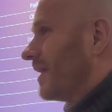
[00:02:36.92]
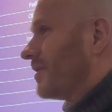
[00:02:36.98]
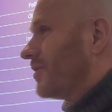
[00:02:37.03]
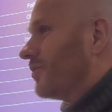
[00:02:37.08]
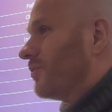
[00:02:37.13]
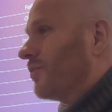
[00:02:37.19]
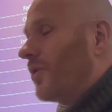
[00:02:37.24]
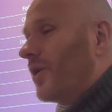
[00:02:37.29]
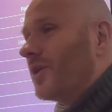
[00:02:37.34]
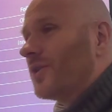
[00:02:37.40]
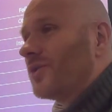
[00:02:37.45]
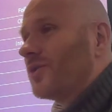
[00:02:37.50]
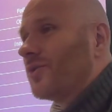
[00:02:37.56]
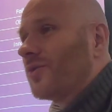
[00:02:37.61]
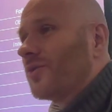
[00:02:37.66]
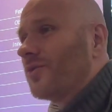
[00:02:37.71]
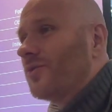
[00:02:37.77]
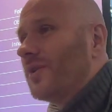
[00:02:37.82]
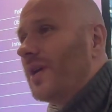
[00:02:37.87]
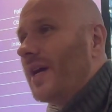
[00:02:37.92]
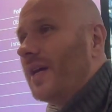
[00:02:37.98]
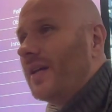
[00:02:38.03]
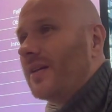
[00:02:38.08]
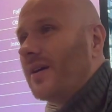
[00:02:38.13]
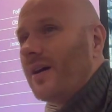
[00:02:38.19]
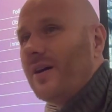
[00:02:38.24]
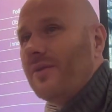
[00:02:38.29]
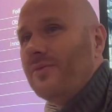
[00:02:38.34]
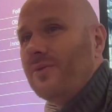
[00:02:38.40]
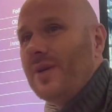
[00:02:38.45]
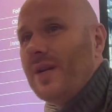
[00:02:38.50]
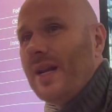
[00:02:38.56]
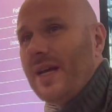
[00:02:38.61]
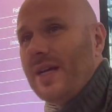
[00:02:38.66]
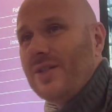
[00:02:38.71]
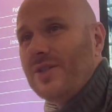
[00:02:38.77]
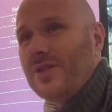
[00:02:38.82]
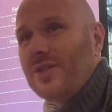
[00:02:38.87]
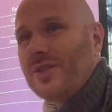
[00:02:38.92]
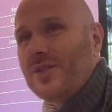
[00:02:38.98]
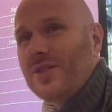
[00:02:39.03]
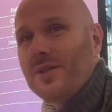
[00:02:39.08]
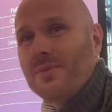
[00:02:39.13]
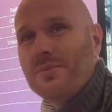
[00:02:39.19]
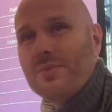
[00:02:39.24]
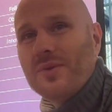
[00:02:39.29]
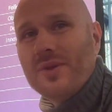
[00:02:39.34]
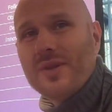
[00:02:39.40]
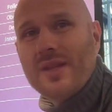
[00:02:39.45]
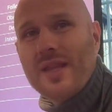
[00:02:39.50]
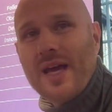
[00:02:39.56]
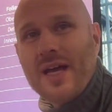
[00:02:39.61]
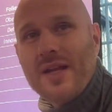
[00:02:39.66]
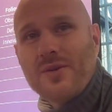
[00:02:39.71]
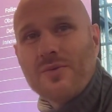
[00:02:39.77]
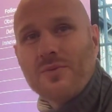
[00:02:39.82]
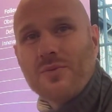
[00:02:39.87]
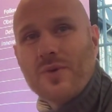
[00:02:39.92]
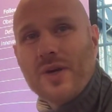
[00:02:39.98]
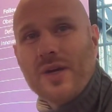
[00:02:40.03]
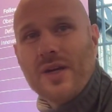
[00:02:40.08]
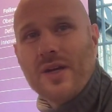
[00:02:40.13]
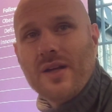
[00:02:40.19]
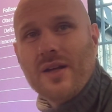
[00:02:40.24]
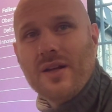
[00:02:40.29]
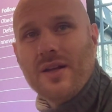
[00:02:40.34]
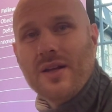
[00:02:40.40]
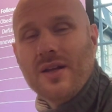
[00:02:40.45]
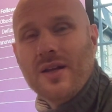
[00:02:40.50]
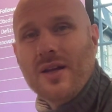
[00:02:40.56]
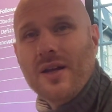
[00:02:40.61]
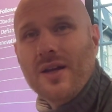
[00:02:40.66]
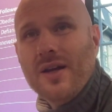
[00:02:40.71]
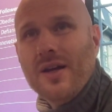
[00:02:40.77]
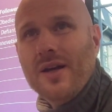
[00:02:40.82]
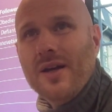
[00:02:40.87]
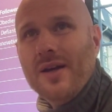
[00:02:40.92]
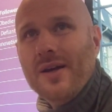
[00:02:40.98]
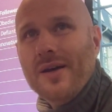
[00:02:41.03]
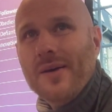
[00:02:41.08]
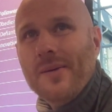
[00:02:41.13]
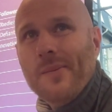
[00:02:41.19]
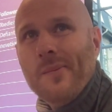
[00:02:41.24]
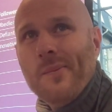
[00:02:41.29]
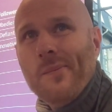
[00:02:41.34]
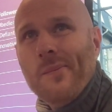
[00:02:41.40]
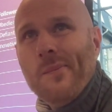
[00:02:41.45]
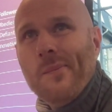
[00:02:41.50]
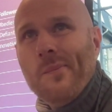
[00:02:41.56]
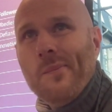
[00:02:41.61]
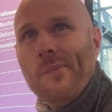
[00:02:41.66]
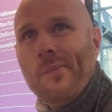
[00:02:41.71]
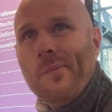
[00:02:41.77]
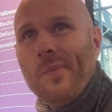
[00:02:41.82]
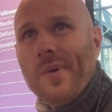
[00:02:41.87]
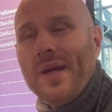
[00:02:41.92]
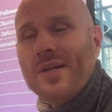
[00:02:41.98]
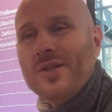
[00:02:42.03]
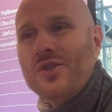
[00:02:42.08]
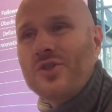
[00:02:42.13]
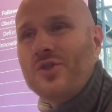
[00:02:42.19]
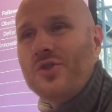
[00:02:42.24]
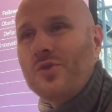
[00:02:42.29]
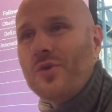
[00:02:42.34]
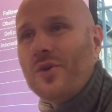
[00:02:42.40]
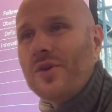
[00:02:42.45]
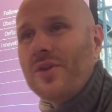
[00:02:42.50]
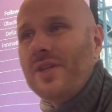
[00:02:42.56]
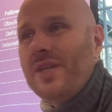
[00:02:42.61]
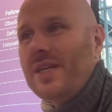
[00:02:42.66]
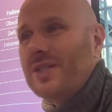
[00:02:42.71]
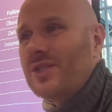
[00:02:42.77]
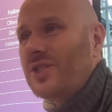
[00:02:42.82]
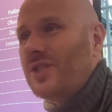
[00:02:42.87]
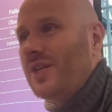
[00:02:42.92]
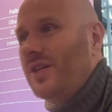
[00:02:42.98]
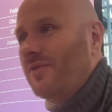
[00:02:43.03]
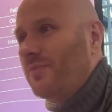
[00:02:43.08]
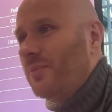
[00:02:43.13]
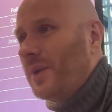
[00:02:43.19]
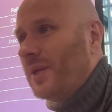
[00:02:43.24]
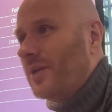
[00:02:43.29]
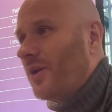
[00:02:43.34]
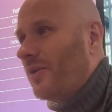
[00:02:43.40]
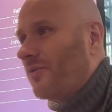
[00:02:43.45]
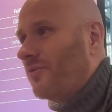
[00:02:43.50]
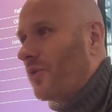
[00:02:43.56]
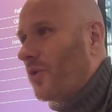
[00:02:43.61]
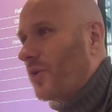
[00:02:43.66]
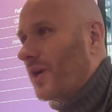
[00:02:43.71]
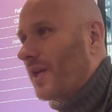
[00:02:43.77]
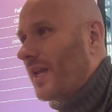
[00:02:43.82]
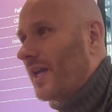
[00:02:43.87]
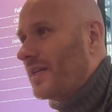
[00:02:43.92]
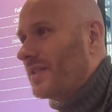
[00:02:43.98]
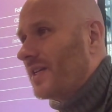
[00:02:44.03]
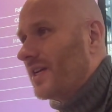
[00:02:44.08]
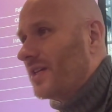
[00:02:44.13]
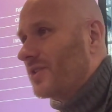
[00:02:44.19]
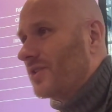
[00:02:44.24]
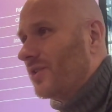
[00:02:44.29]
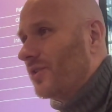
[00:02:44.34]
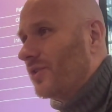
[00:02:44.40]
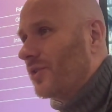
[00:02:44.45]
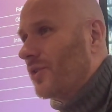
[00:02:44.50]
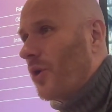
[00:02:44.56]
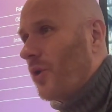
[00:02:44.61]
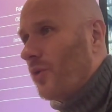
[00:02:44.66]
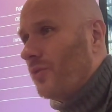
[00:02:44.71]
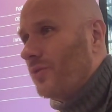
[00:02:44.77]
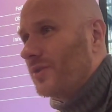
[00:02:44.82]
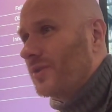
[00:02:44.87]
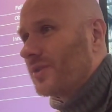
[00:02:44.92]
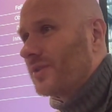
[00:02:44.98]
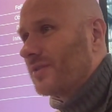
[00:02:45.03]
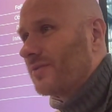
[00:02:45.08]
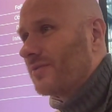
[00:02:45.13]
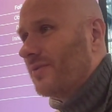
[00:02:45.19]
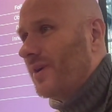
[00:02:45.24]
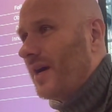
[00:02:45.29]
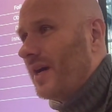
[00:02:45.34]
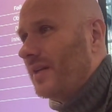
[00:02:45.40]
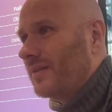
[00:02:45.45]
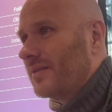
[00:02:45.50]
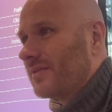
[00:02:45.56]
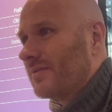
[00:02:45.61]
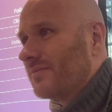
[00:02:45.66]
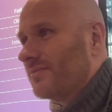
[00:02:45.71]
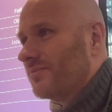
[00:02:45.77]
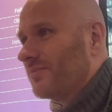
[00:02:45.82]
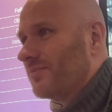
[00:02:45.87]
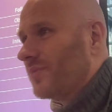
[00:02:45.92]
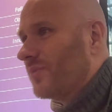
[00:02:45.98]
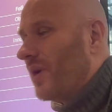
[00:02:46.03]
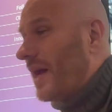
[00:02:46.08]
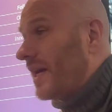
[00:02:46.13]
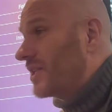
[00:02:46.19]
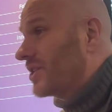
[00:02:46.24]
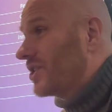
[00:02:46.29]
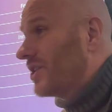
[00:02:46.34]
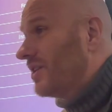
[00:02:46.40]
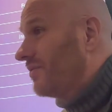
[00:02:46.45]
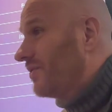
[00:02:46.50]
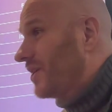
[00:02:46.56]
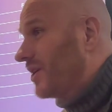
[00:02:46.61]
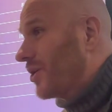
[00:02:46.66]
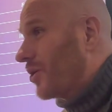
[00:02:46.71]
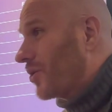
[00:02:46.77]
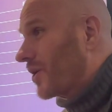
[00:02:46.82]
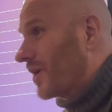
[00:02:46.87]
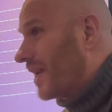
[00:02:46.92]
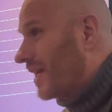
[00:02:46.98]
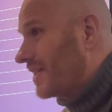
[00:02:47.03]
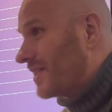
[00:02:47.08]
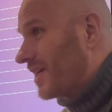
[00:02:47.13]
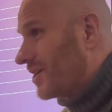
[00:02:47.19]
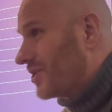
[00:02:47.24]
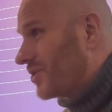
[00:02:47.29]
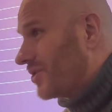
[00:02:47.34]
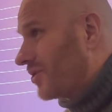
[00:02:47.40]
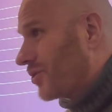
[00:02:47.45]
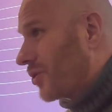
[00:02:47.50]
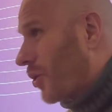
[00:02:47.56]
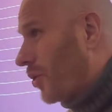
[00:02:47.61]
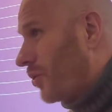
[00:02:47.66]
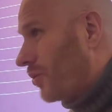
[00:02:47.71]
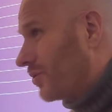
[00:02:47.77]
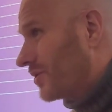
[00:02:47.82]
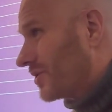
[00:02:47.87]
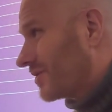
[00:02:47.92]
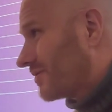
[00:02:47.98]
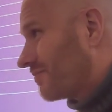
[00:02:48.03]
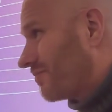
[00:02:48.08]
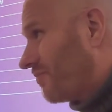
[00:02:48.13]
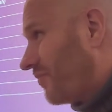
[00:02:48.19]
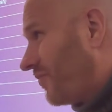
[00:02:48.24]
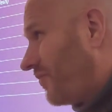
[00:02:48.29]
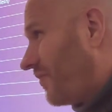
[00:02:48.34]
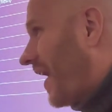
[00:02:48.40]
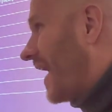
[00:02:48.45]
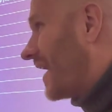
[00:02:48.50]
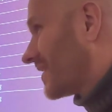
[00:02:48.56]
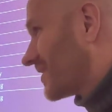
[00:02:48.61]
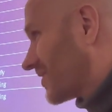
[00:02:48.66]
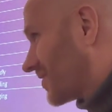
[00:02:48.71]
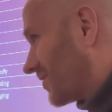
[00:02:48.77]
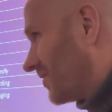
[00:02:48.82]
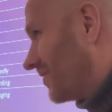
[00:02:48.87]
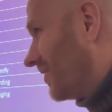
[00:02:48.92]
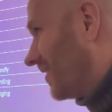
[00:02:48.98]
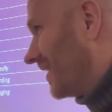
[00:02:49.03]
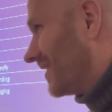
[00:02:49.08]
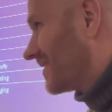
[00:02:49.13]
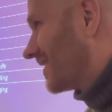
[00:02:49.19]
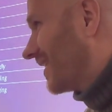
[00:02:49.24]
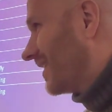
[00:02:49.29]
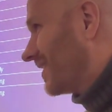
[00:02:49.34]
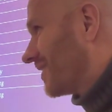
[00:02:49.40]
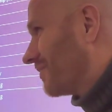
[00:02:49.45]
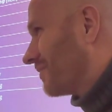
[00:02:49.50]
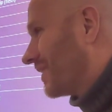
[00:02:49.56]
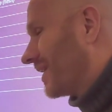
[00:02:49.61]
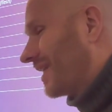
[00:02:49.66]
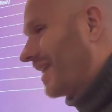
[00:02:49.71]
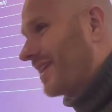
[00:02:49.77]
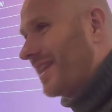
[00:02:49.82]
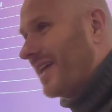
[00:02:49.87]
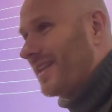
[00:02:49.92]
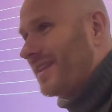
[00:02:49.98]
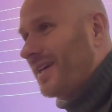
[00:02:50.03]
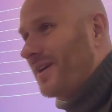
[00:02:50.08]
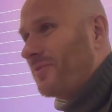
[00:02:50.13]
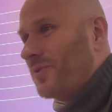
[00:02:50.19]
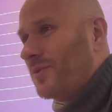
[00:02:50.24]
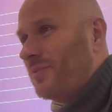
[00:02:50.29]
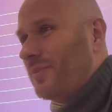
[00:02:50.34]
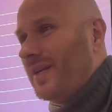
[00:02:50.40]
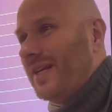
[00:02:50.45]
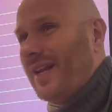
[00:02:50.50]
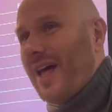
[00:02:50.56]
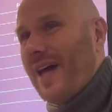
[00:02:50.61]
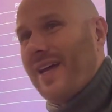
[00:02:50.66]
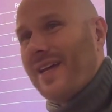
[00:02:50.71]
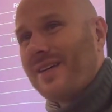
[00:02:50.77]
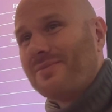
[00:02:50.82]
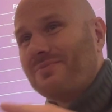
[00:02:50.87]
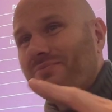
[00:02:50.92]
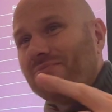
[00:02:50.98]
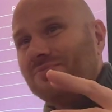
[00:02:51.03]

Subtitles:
that you want to create a relationship that will ensure the achievement of organizational goals, right? Achieving organizational goals faster, let's say something like that. That would be like